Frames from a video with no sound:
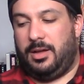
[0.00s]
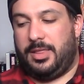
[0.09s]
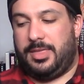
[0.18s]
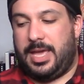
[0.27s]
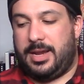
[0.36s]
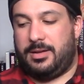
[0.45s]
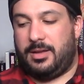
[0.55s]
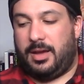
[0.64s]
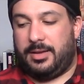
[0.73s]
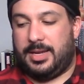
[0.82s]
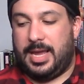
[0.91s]
Then
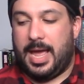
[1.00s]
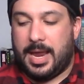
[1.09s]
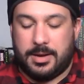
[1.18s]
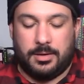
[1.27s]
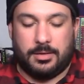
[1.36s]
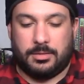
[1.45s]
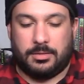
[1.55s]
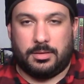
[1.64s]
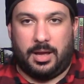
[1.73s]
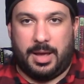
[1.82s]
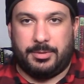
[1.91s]
again,
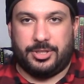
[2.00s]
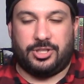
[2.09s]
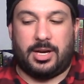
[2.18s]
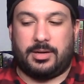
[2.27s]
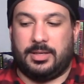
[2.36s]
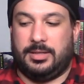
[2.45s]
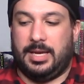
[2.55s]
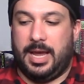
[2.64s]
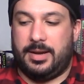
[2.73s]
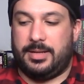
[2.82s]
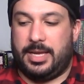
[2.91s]
I was shocked
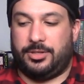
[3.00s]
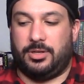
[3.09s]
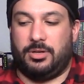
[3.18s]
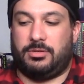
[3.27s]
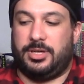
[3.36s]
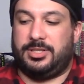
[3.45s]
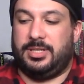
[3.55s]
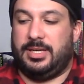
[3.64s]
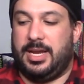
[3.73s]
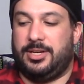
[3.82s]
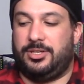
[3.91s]
again. They showed Chris
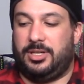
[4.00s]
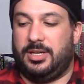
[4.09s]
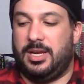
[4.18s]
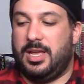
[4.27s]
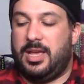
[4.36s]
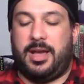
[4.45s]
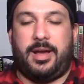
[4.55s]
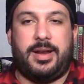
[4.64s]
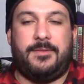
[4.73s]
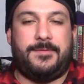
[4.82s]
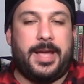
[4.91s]
DeGanji,
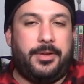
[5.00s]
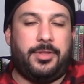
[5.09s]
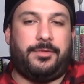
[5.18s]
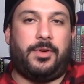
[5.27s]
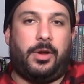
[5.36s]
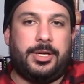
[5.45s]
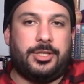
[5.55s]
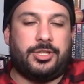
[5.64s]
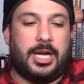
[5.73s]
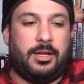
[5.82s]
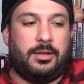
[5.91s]
and he failed the falling
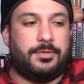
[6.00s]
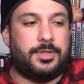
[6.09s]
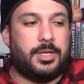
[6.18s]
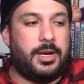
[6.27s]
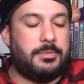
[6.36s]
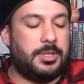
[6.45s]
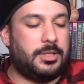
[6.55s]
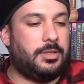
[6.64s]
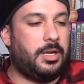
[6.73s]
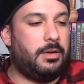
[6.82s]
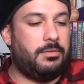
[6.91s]
shelves. And I'm
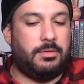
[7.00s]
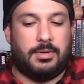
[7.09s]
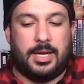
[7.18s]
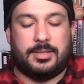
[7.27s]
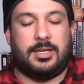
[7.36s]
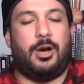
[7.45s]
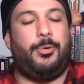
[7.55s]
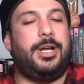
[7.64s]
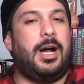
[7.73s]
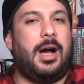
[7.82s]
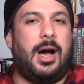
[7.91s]
just like, what's
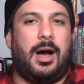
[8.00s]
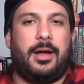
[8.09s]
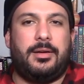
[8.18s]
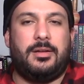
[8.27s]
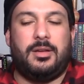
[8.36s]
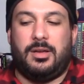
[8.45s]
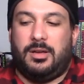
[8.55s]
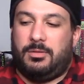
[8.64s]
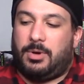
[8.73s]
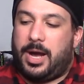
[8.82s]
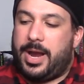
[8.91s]
going on?
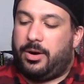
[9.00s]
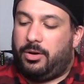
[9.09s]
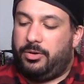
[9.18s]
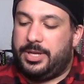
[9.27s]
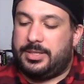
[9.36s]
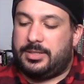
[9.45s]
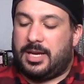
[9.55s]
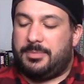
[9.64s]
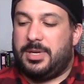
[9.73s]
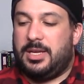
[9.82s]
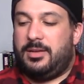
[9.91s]
Why are all these
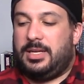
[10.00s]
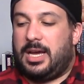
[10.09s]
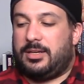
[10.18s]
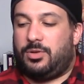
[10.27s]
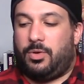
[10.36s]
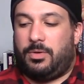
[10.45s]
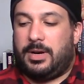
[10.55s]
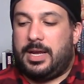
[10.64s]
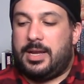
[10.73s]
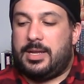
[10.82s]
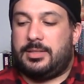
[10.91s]
top... You got
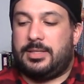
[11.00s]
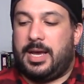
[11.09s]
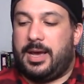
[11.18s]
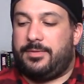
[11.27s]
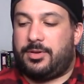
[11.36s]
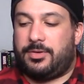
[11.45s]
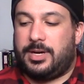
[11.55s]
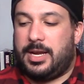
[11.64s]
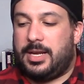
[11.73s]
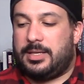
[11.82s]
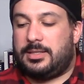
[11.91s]
Torres, you have
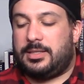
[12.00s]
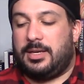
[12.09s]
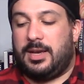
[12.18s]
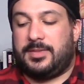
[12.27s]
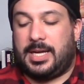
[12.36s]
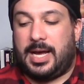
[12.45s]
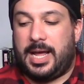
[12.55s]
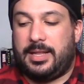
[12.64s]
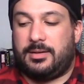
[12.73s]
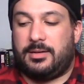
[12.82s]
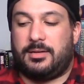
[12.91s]
Chris, you have
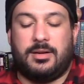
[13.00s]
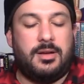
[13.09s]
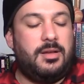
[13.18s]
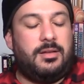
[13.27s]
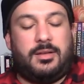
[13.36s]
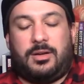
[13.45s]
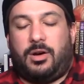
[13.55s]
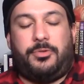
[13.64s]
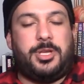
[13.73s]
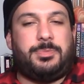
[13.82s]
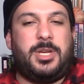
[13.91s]
Tyler,
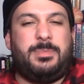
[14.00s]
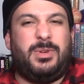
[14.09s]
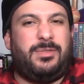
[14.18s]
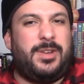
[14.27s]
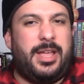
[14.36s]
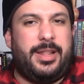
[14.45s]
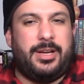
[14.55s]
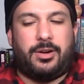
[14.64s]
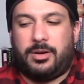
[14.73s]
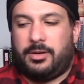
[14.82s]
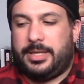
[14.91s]
all these people failing
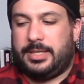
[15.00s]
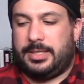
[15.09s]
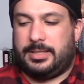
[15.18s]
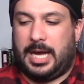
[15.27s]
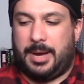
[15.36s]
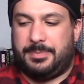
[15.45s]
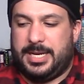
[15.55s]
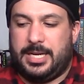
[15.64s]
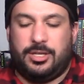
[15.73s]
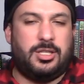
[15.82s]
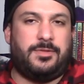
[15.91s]
early, these top
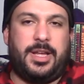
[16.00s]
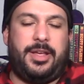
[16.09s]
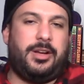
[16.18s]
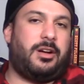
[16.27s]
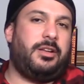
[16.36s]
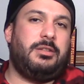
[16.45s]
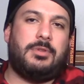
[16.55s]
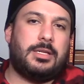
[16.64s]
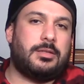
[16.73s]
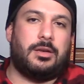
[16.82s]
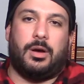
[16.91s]
ninjas failing early.
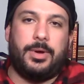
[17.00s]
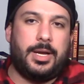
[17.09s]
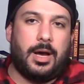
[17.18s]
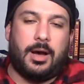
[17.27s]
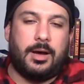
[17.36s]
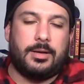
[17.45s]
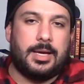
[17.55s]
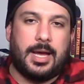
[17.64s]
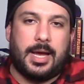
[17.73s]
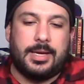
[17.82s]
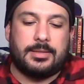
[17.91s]
What's going on,
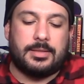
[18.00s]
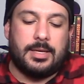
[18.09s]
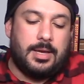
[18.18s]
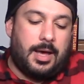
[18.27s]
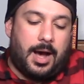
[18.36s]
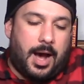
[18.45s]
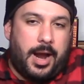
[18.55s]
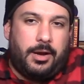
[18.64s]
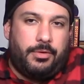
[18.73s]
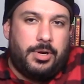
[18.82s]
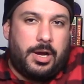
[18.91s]
guys? I
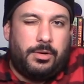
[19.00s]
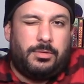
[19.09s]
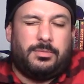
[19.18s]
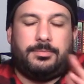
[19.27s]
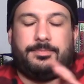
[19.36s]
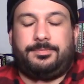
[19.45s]
don't know.